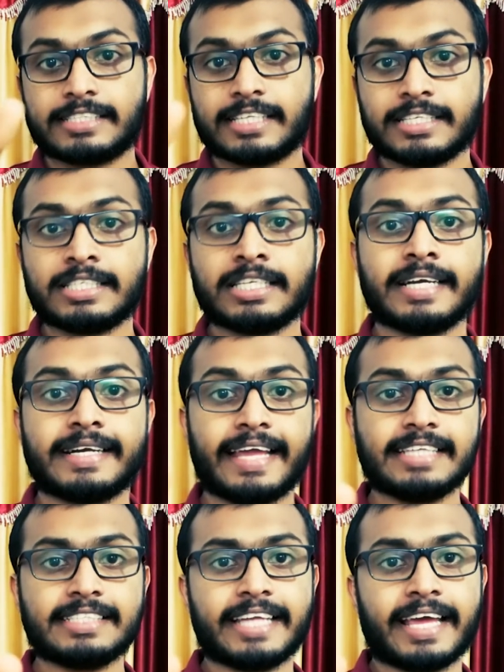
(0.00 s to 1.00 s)
contact
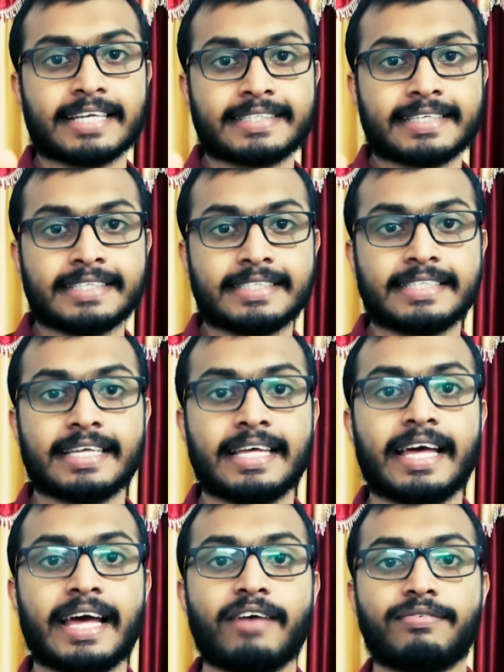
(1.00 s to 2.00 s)
access, text
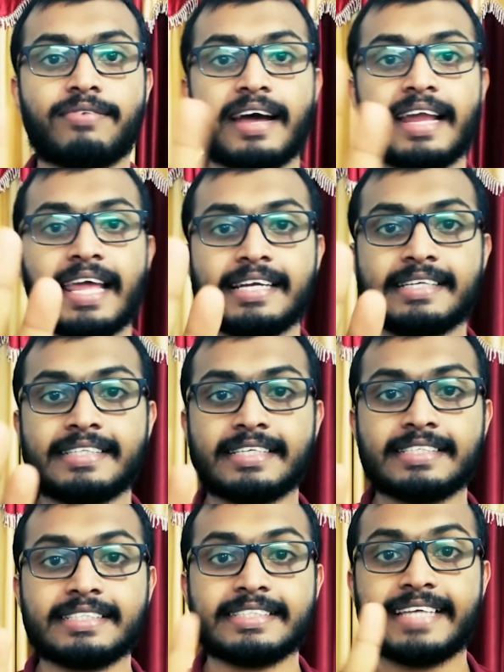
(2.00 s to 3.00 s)
access,
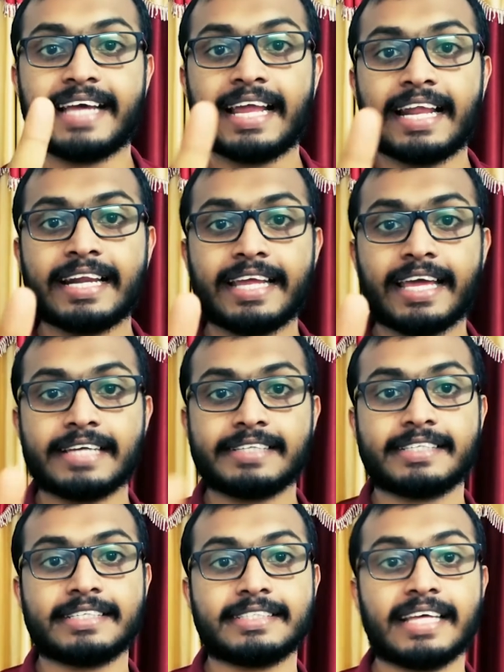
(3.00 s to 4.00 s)
file access,
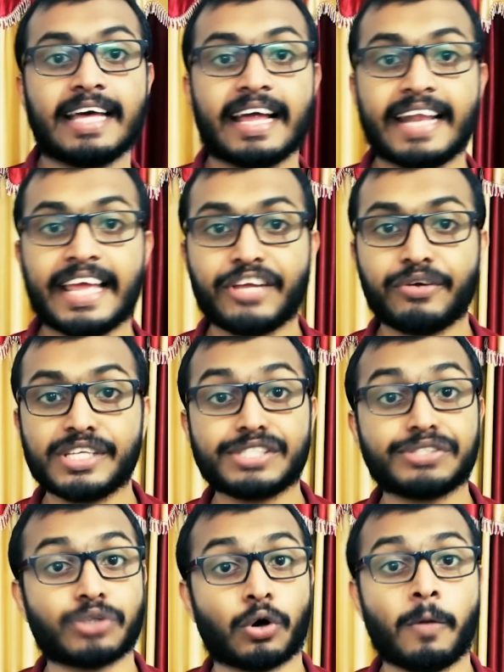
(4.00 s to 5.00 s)
gallery access,
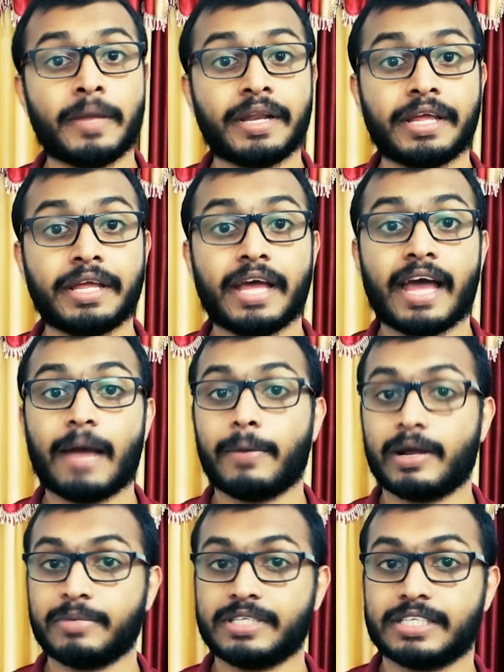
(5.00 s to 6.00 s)
likewise so many
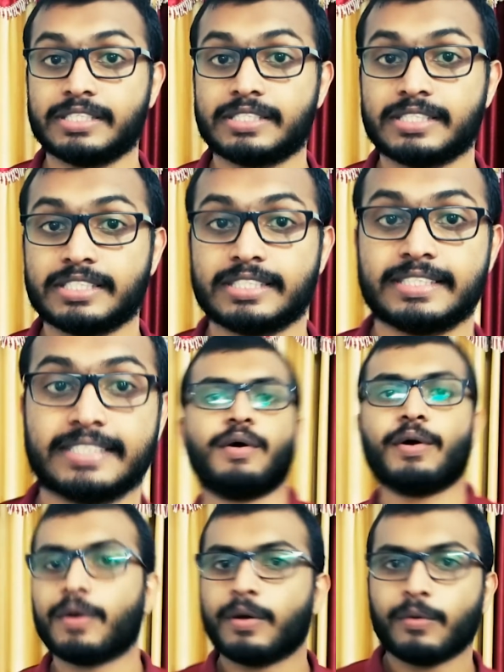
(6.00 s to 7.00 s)
permissions.
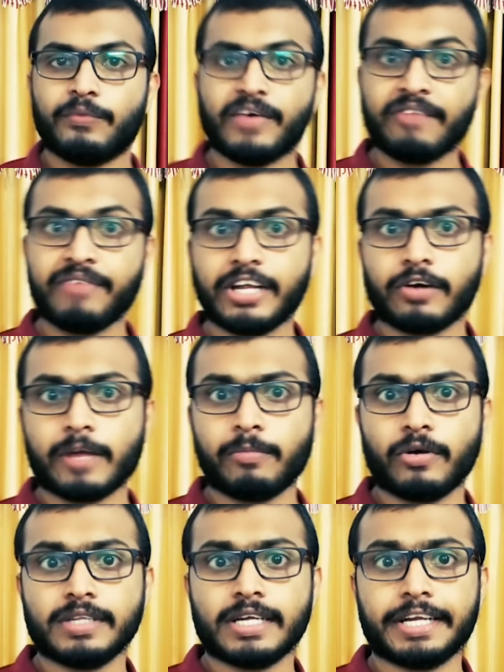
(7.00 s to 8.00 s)
When we talk about
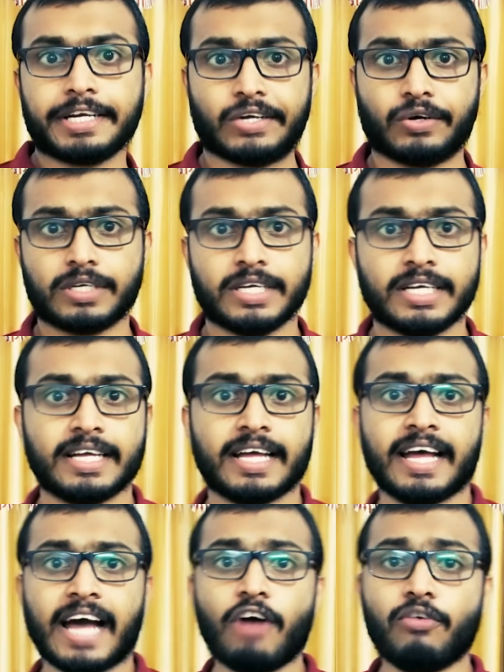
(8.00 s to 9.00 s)
the TikTok,
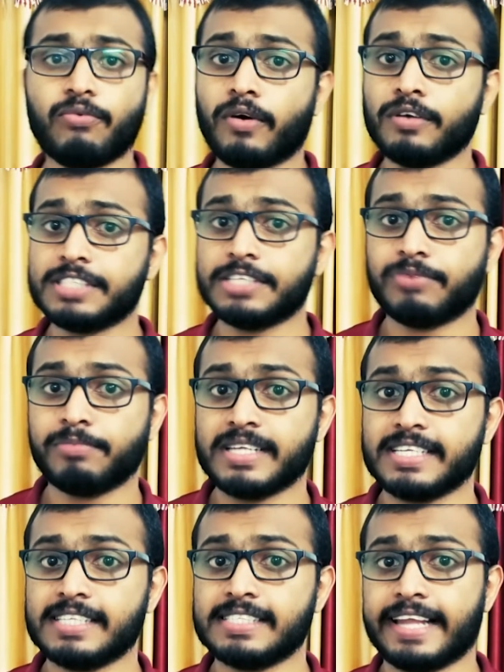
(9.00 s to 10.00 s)
our phone's
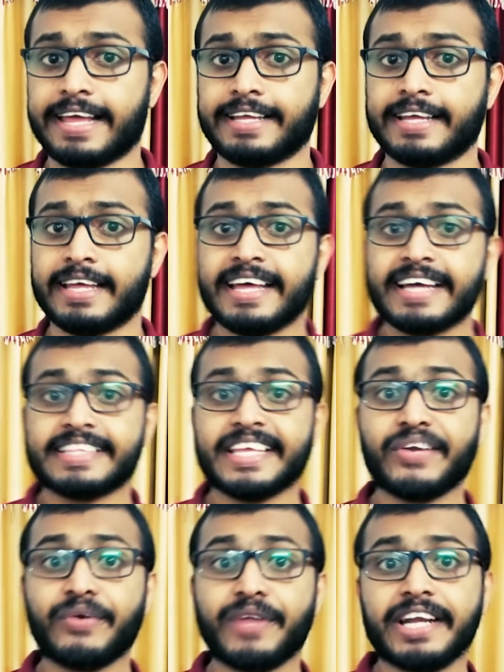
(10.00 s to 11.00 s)
information is like the
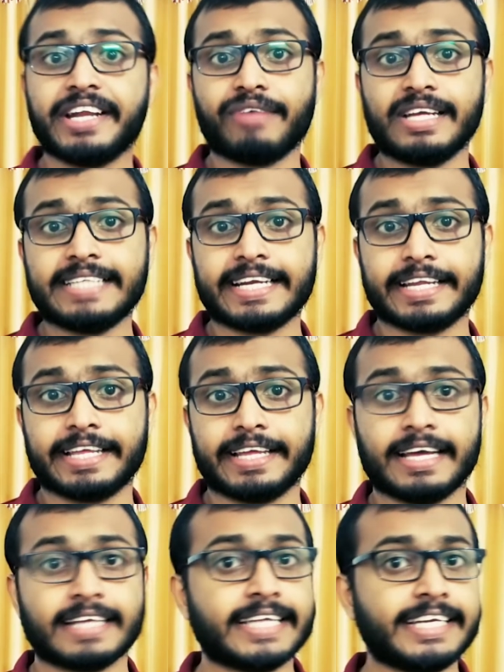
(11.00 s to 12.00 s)
unique device ID,
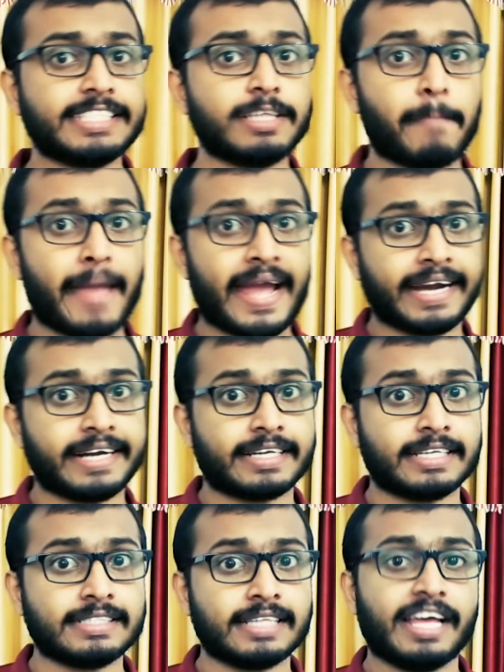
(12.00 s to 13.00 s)
that is the MAC
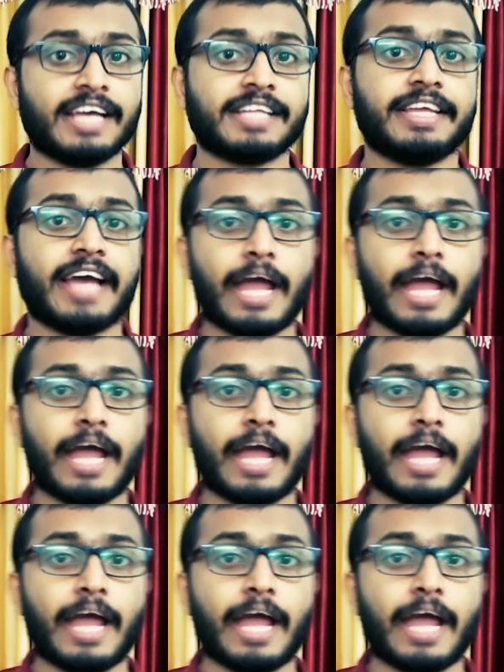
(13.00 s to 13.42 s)
address, the